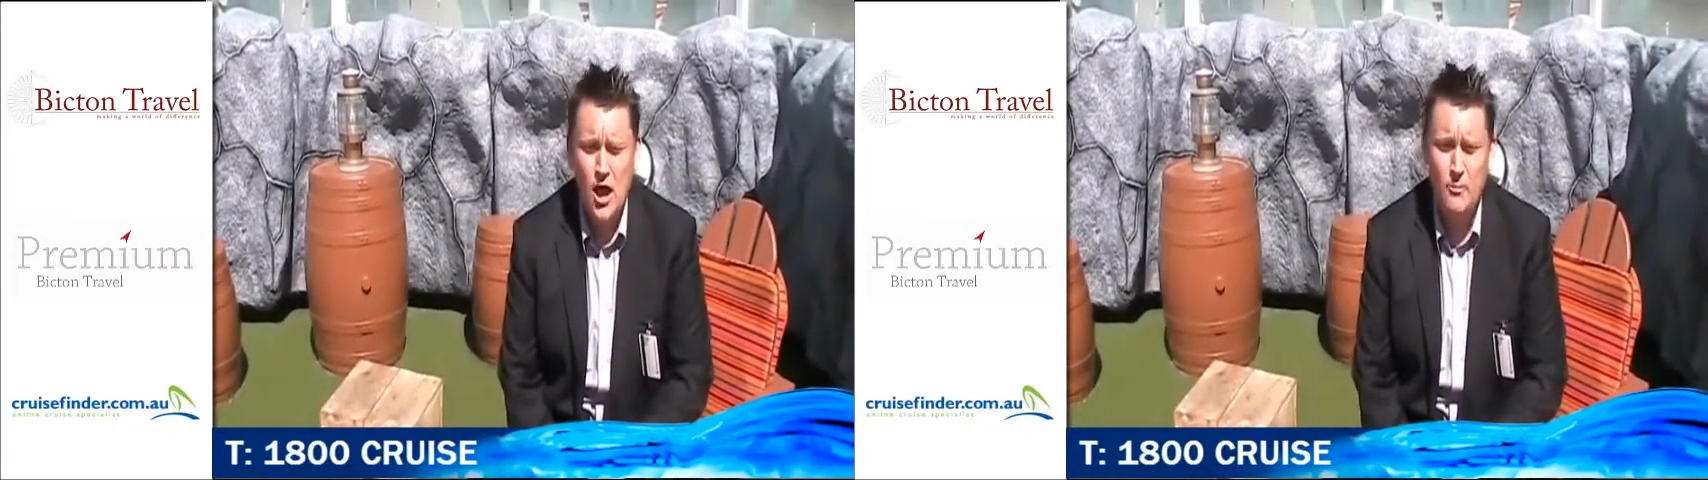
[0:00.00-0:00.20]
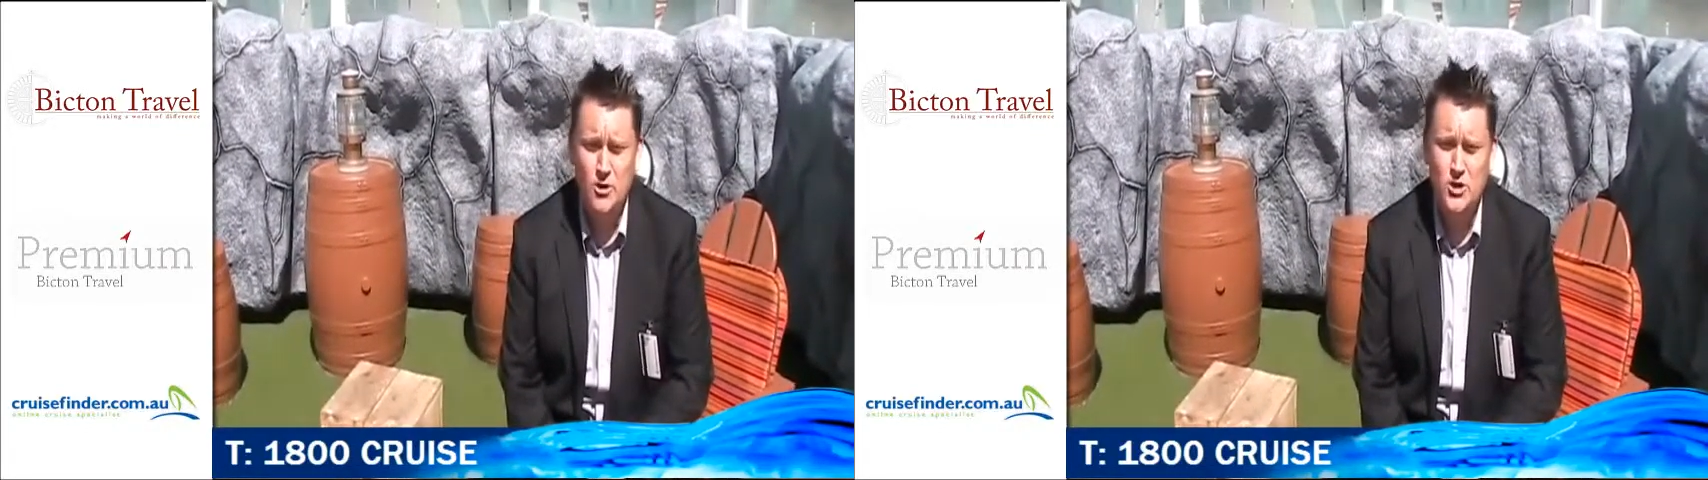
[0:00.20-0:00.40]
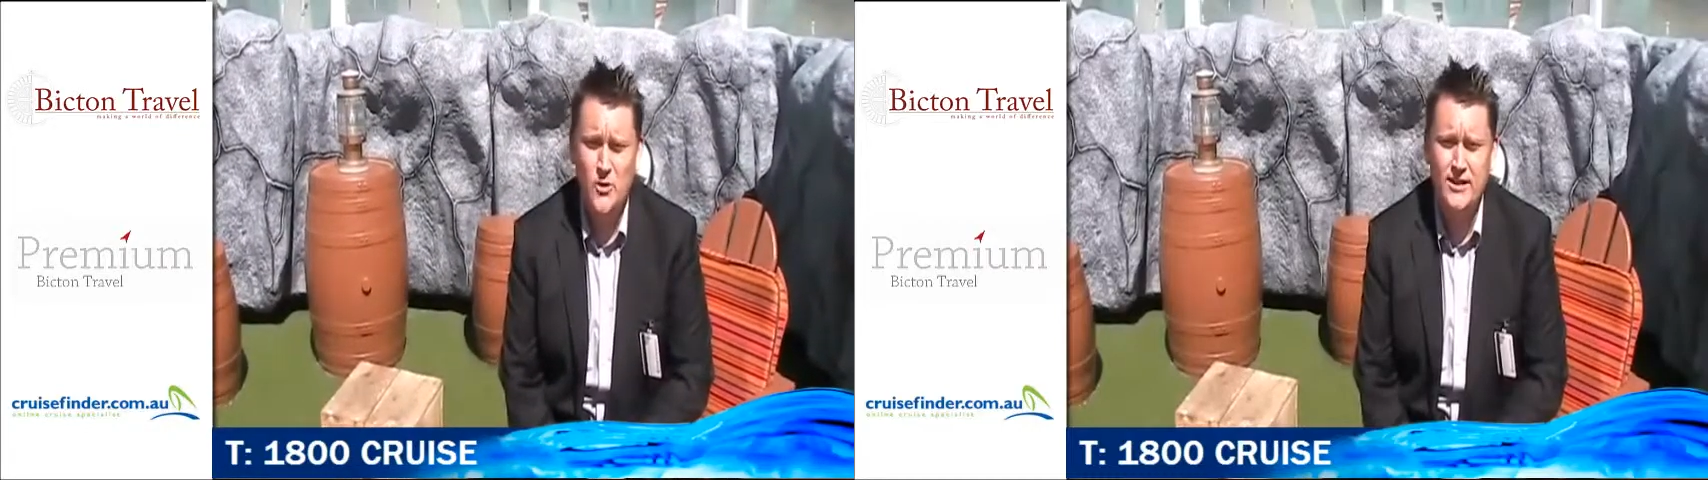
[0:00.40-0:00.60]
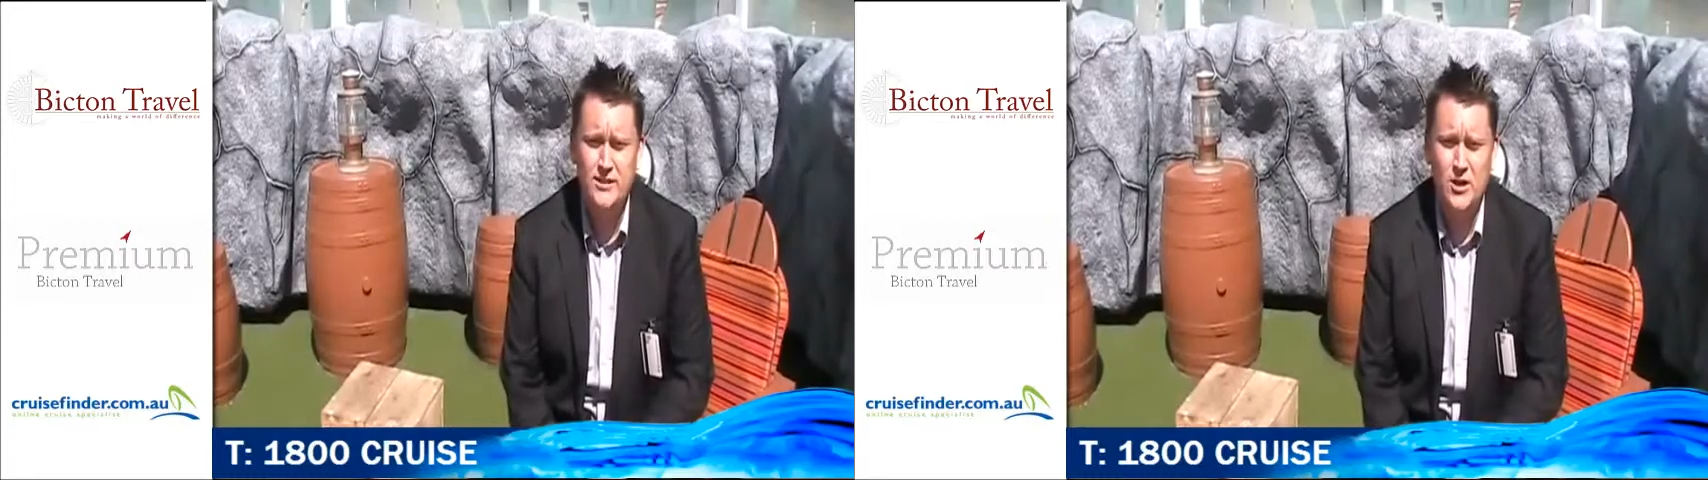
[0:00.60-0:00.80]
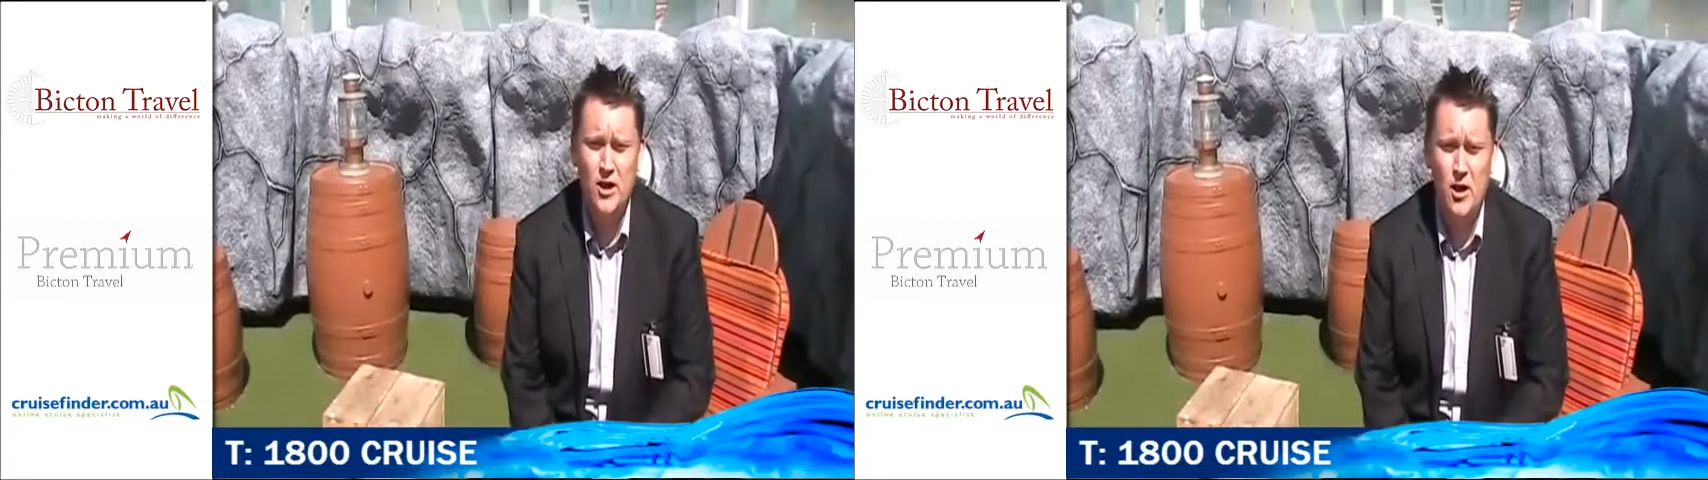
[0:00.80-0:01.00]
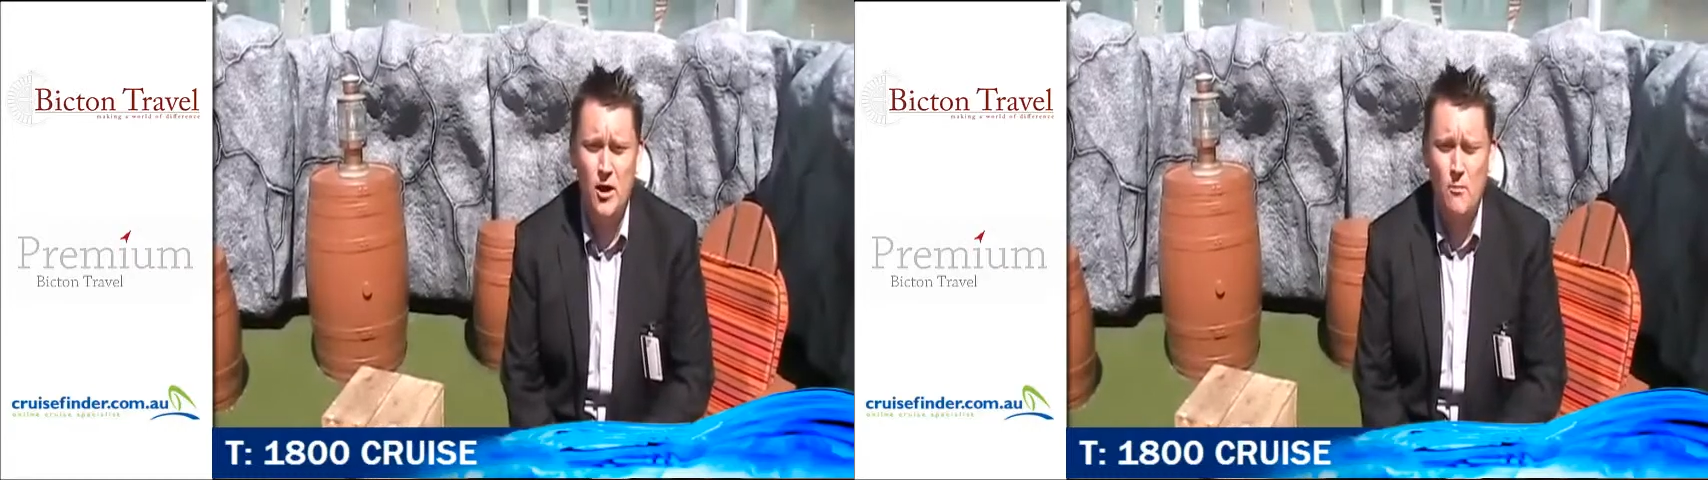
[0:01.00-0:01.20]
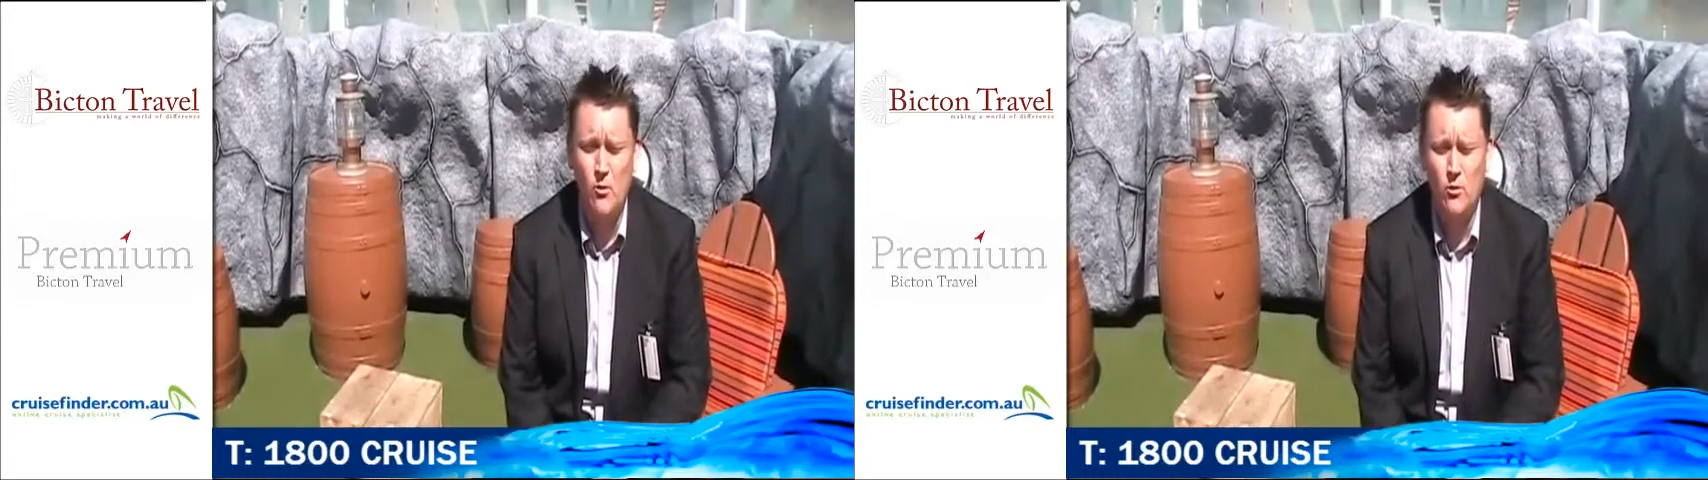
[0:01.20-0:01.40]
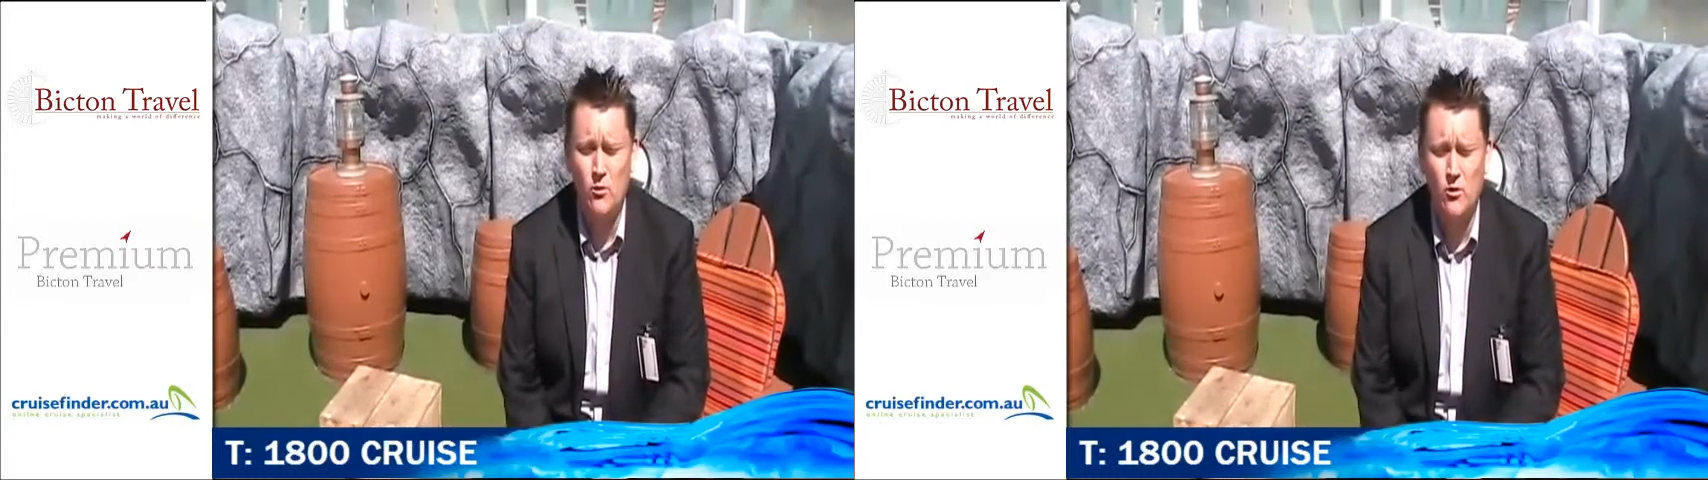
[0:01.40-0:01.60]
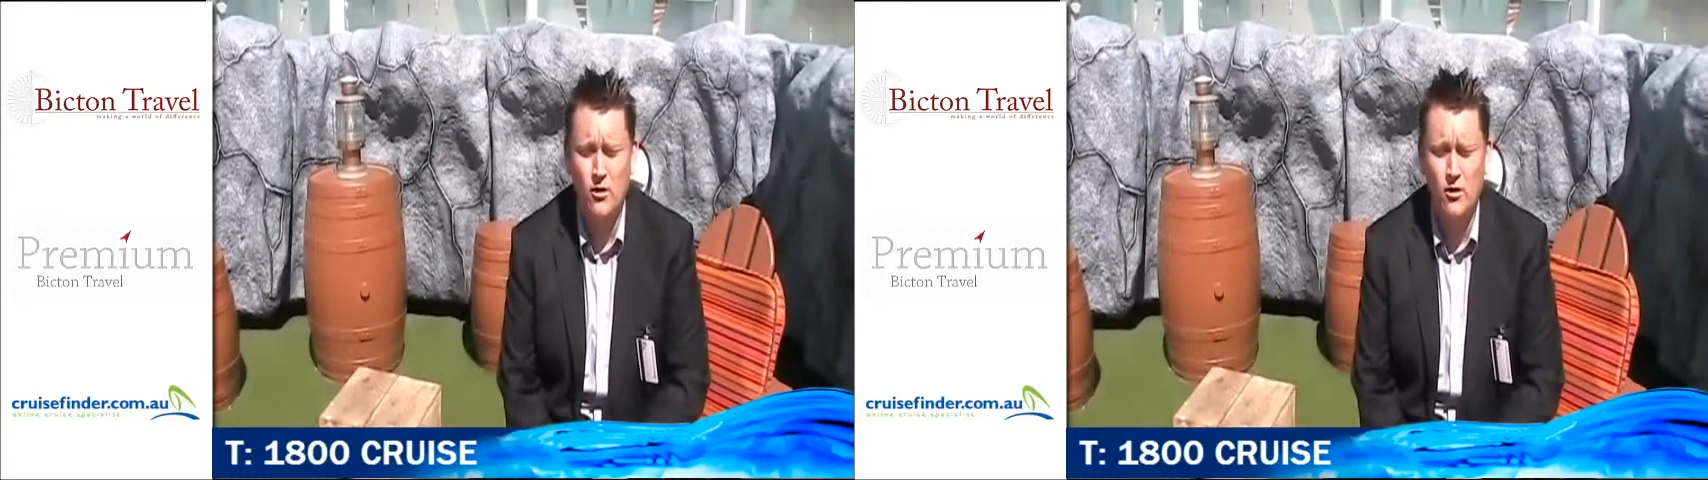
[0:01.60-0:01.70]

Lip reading: But to answer more